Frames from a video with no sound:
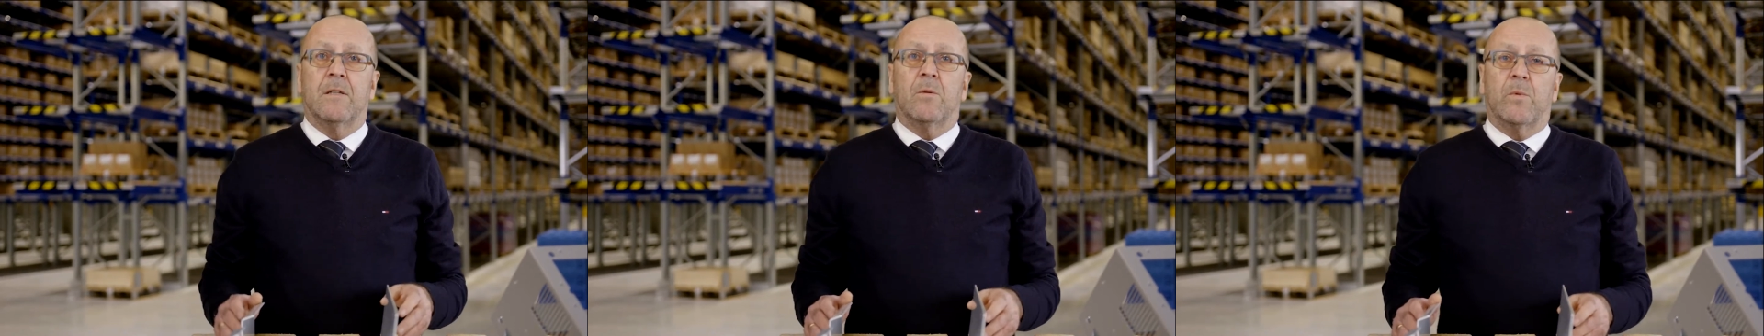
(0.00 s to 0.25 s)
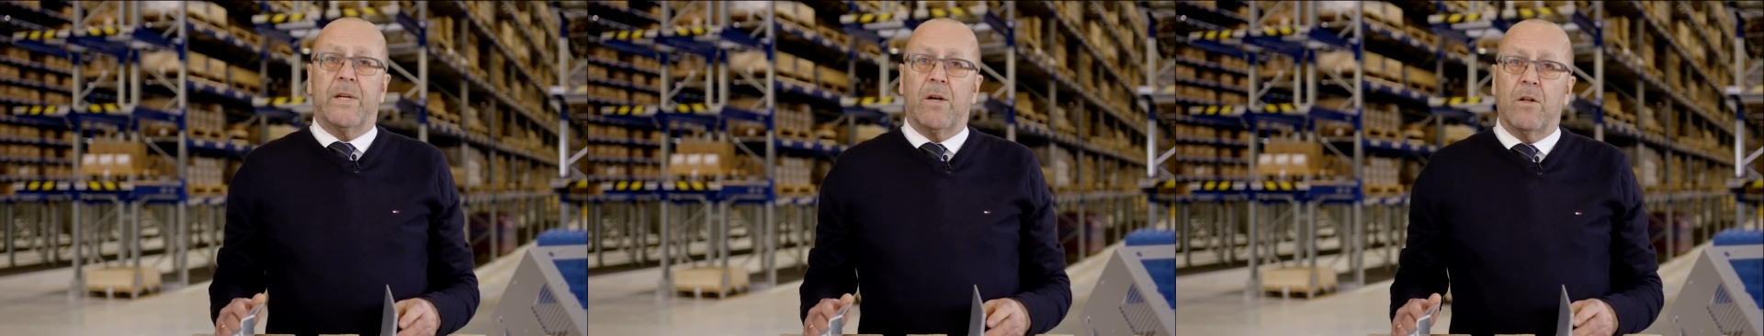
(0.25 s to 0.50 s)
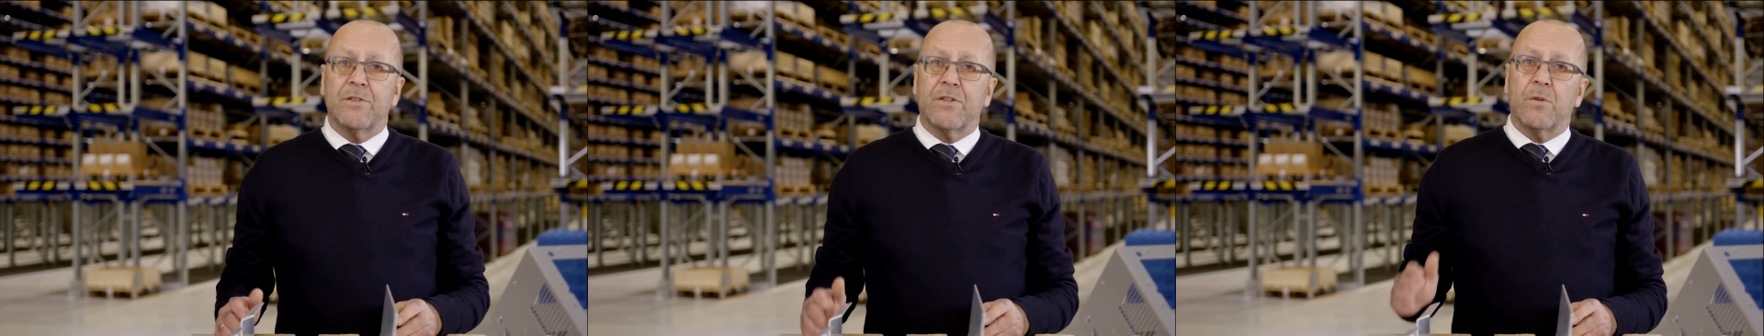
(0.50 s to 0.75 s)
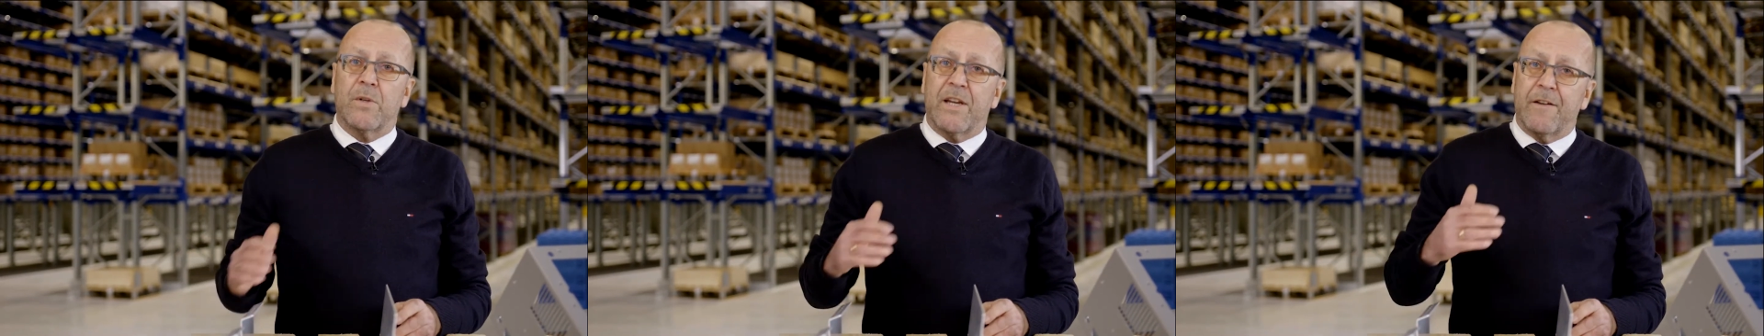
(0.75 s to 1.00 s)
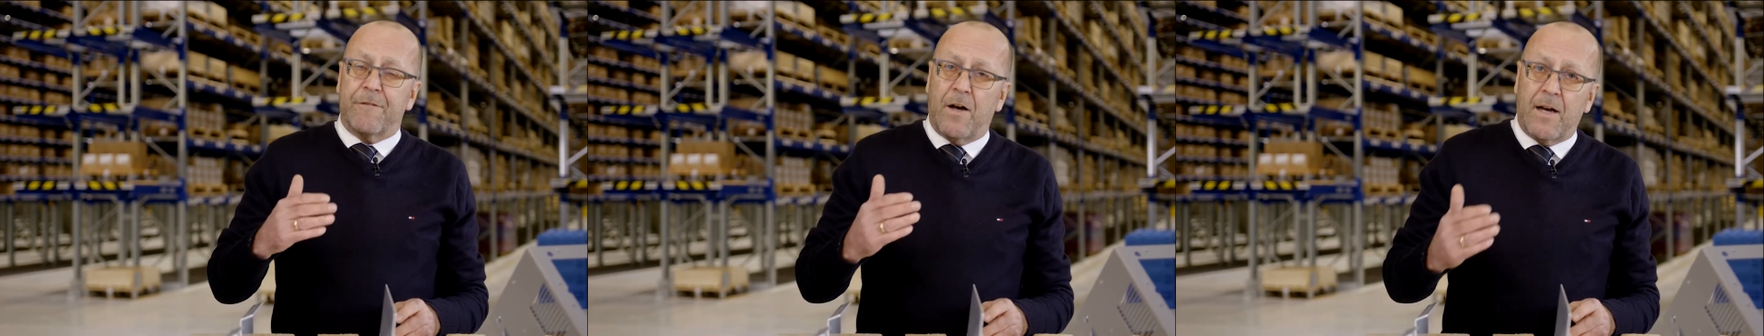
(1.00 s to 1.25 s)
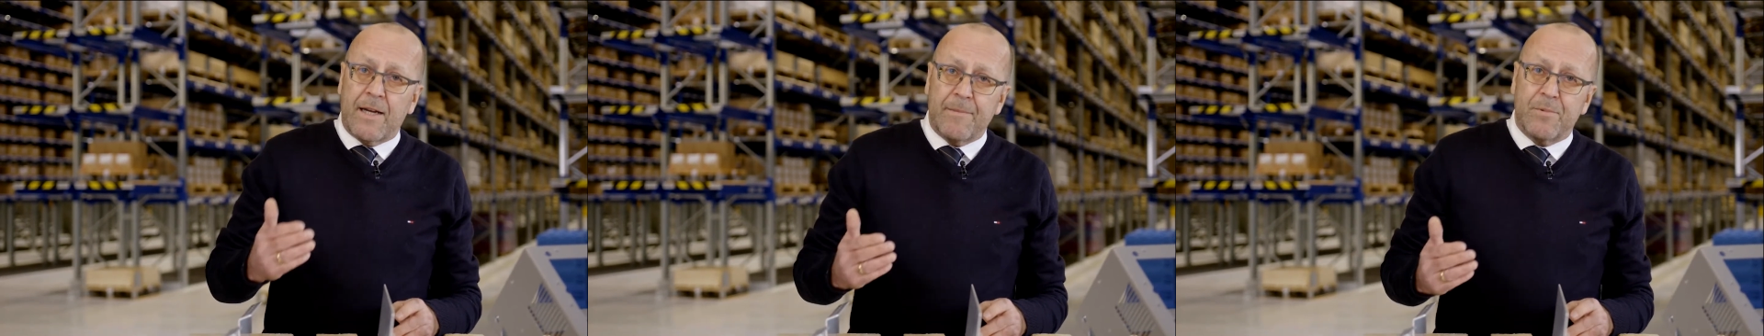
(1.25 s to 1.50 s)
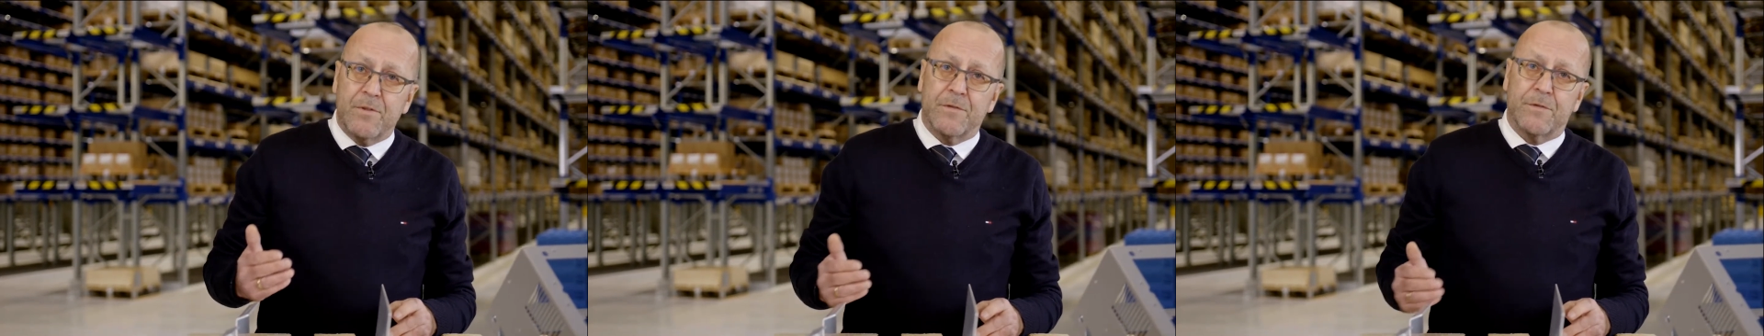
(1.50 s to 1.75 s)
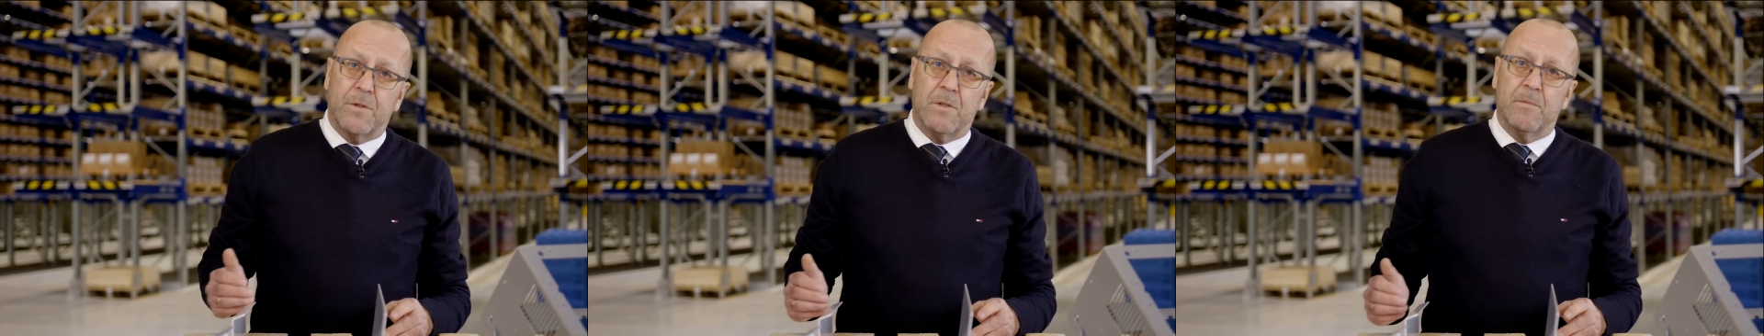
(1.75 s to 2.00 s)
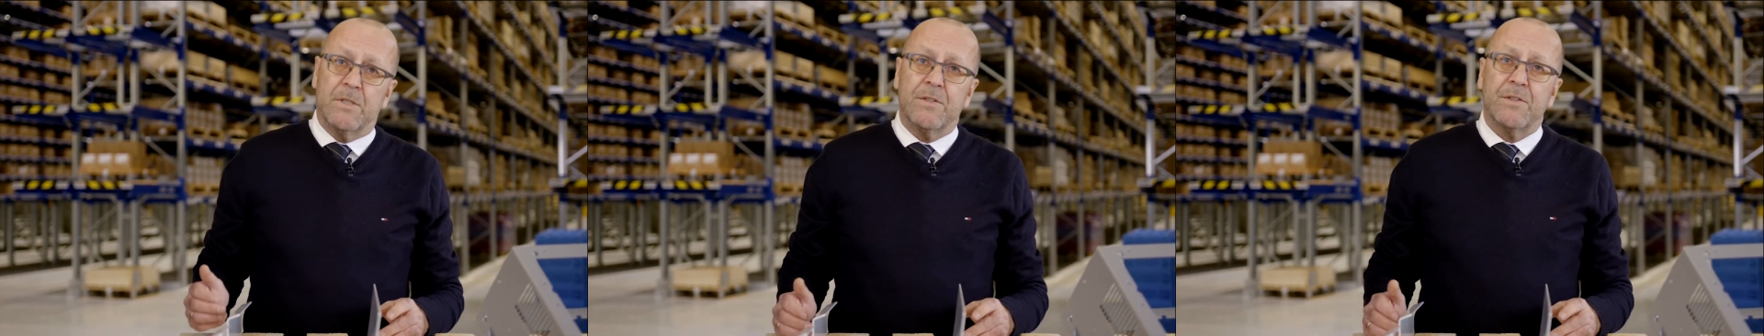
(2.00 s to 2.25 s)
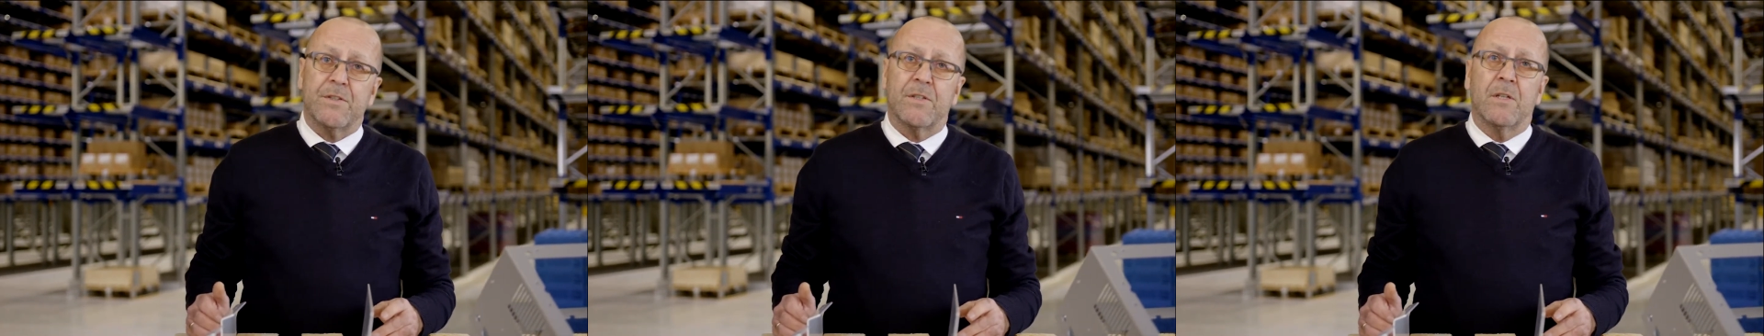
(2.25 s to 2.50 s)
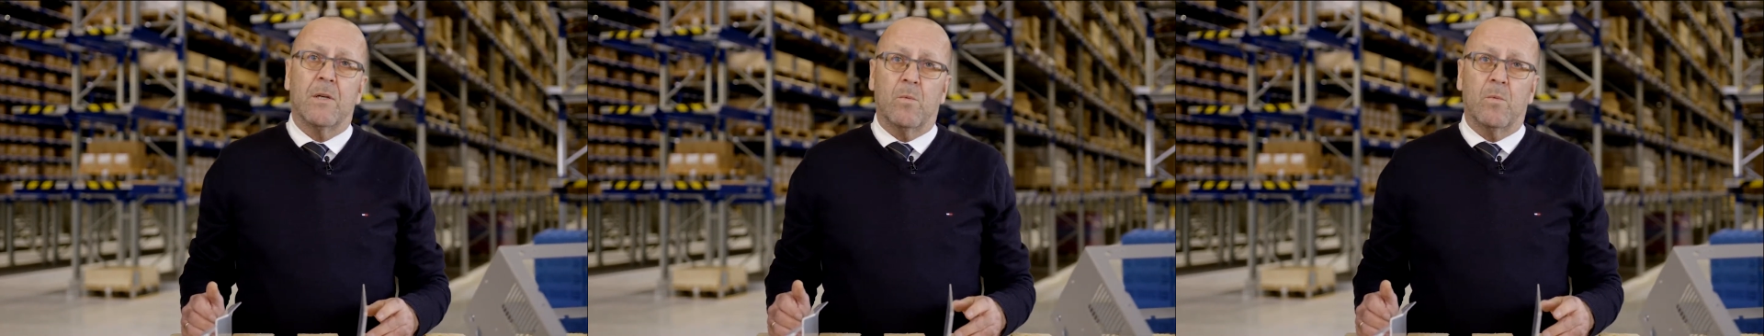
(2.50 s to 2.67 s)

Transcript: We also give high performance